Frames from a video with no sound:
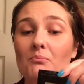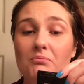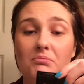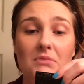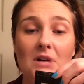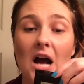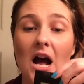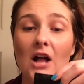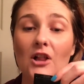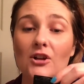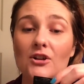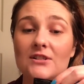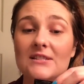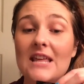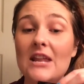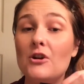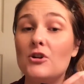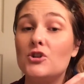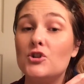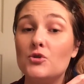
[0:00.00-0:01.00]
colors
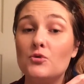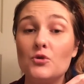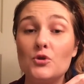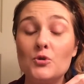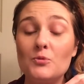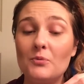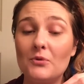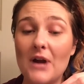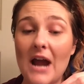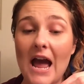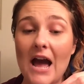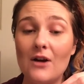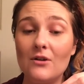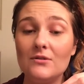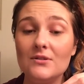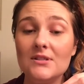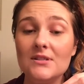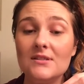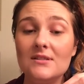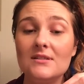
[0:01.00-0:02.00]
that are true
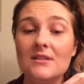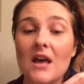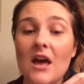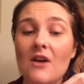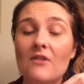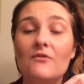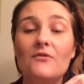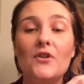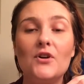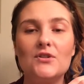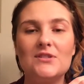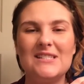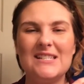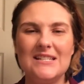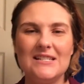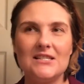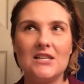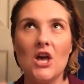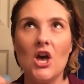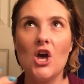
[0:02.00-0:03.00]
browns
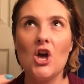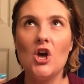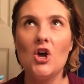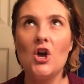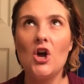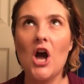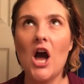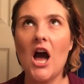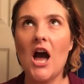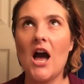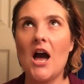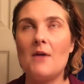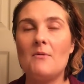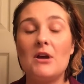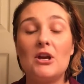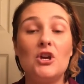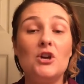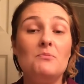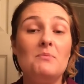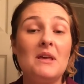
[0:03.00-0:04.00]
versus
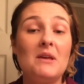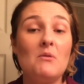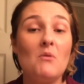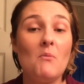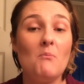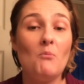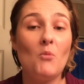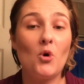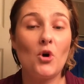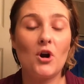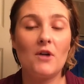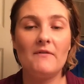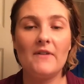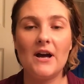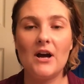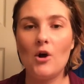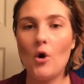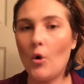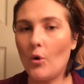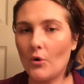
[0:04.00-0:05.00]
it could be more of
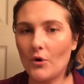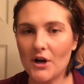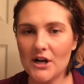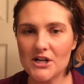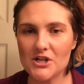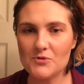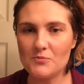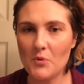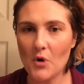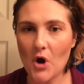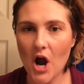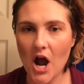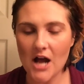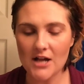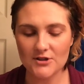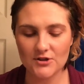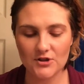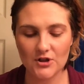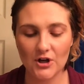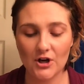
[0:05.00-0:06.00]
an orange
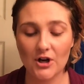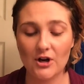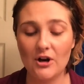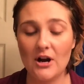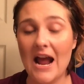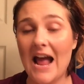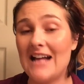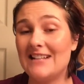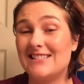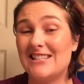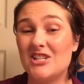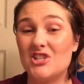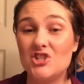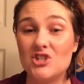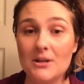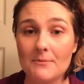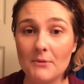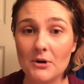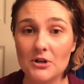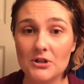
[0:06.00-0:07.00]
bronzer or has a
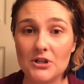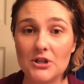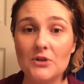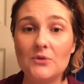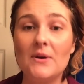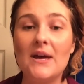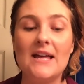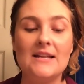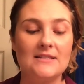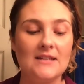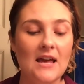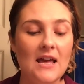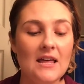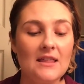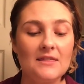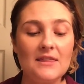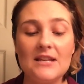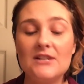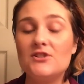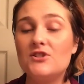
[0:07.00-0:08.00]
shimmer to it.
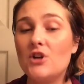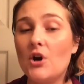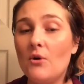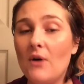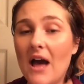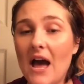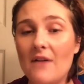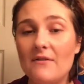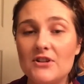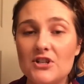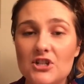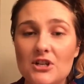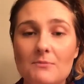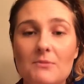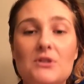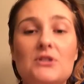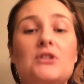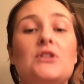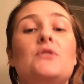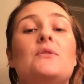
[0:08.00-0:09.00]
These don't have a
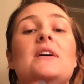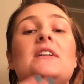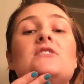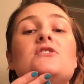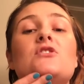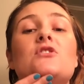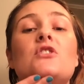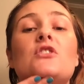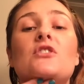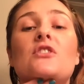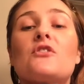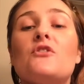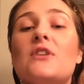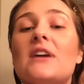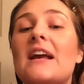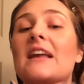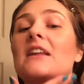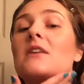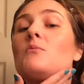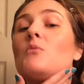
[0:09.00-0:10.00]
shimmer to it, so you're
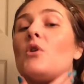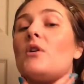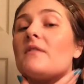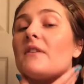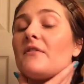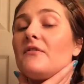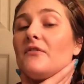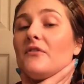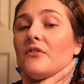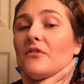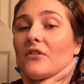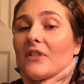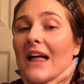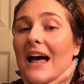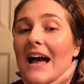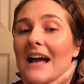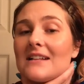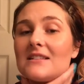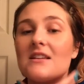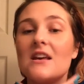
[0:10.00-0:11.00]
creating more of a
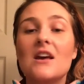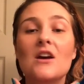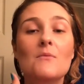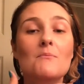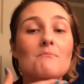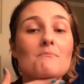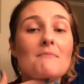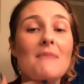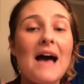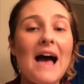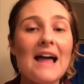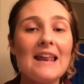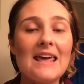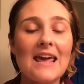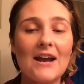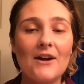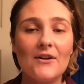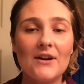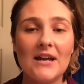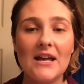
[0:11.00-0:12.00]
flat matte
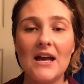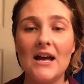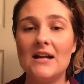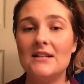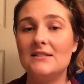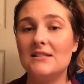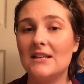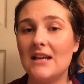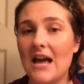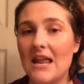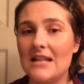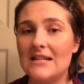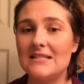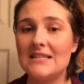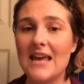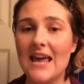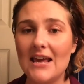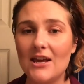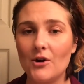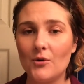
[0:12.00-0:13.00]
area to kind of
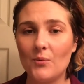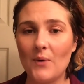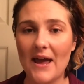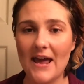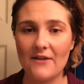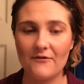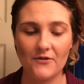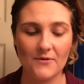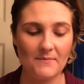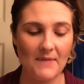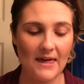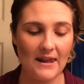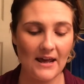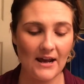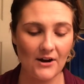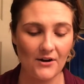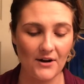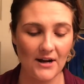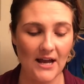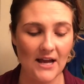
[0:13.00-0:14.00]
take away from that
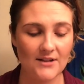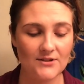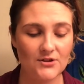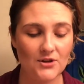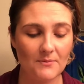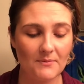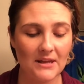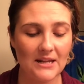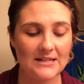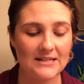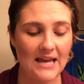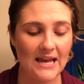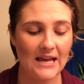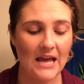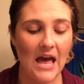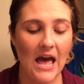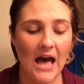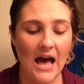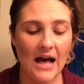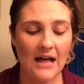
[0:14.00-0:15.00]
area. So I'm going to take
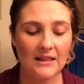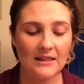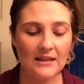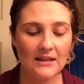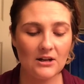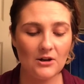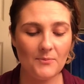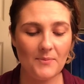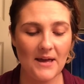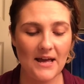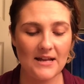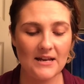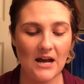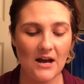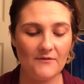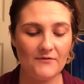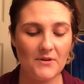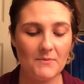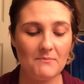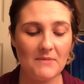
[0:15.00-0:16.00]
a little bit
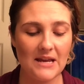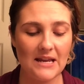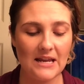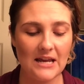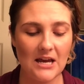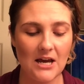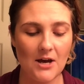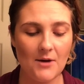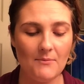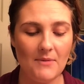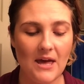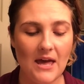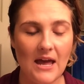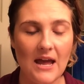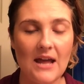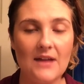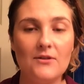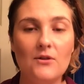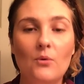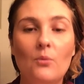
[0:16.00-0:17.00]
of the medium
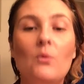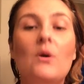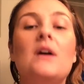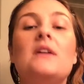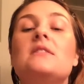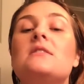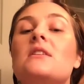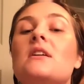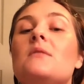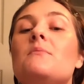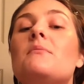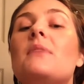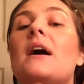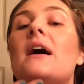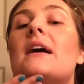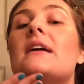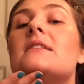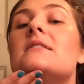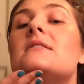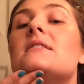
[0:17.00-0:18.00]
and the one
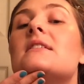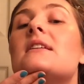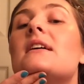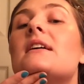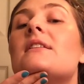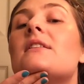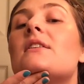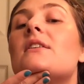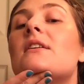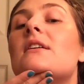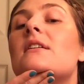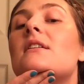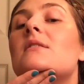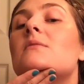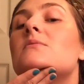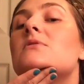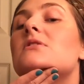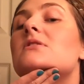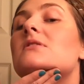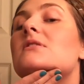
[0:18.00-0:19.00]
combined together, and
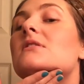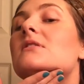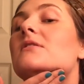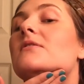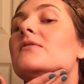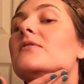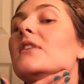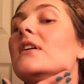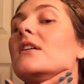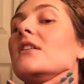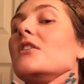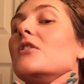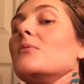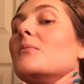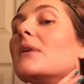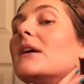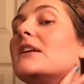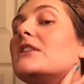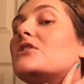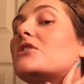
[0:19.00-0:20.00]
I'm just going to follow
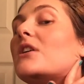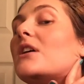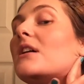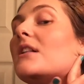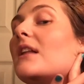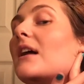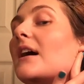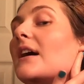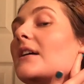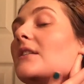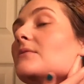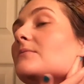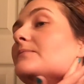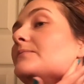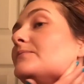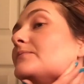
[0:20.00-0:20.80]
my jawline.